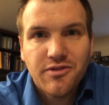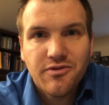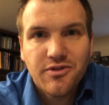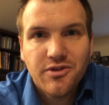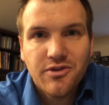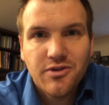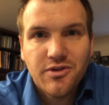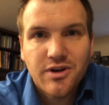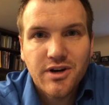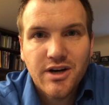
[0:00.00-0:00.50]
if
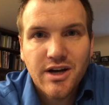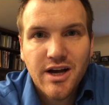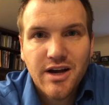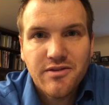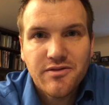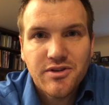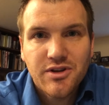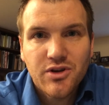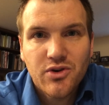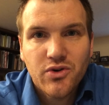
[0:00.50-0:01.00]
you
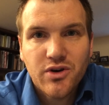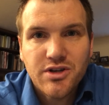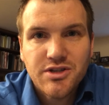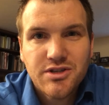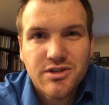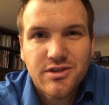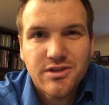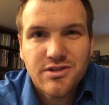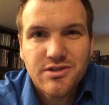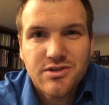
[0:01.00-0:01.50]
have any
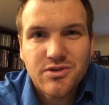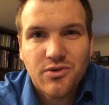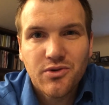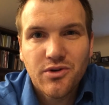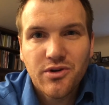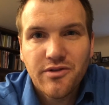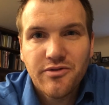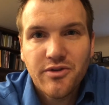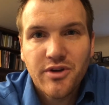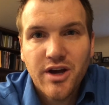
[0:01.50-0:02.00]
questions
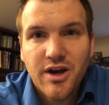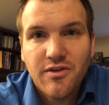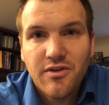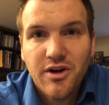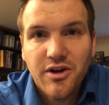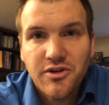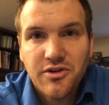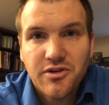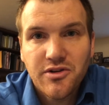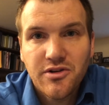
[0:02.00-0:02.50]
or if you have
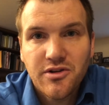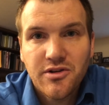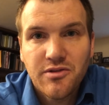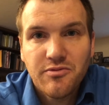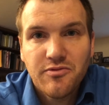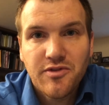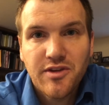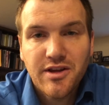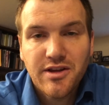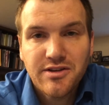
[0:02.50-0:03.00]

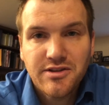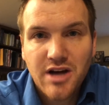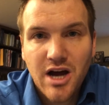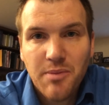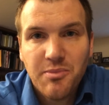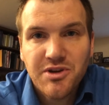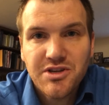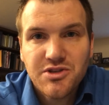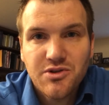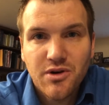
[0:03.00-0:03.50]
other
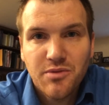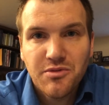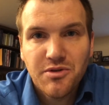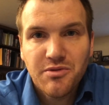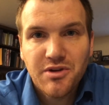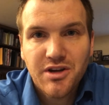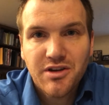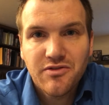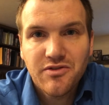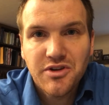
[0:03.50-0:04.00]
topics you want me to
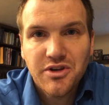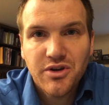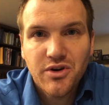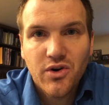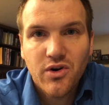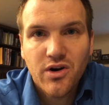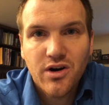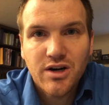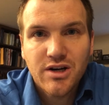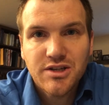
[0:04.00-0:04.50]
make a video
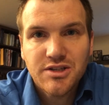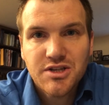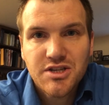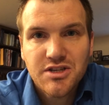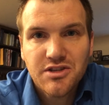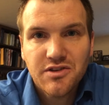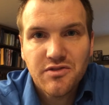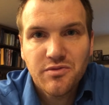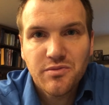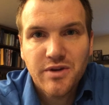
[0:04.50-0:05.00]
on,
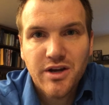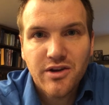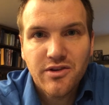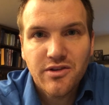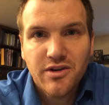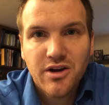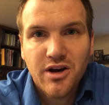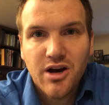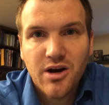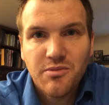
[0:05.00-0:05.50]
just leave them down in
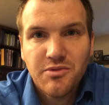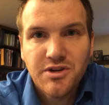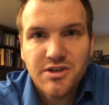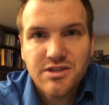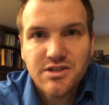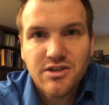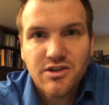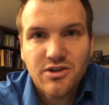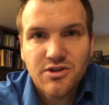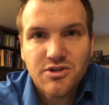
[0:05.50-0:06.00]
the
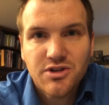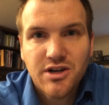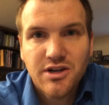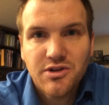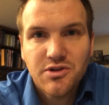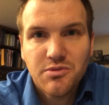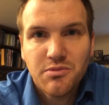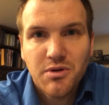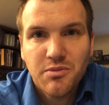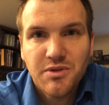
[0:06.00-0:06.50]
comments and I'll try to
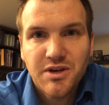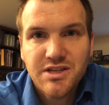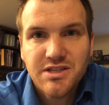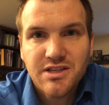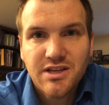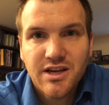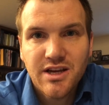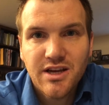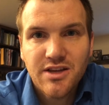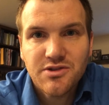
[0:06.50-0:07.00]
do my best
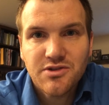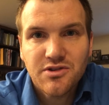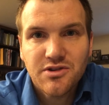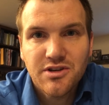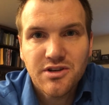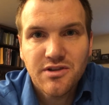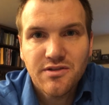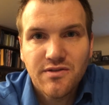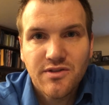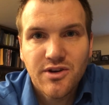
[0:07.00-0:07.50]
to answer
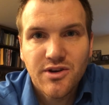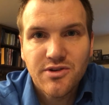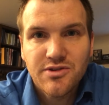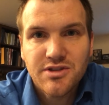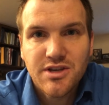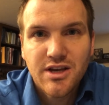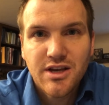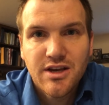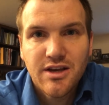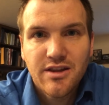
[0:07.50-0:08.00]
any of
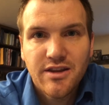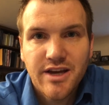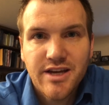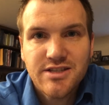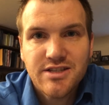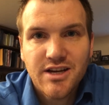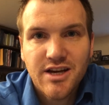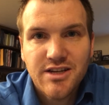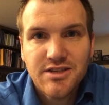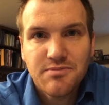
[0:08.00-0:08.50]
those.
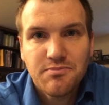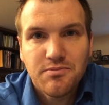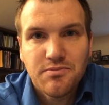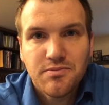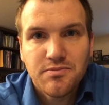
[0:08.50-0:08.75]
Thanks, guys.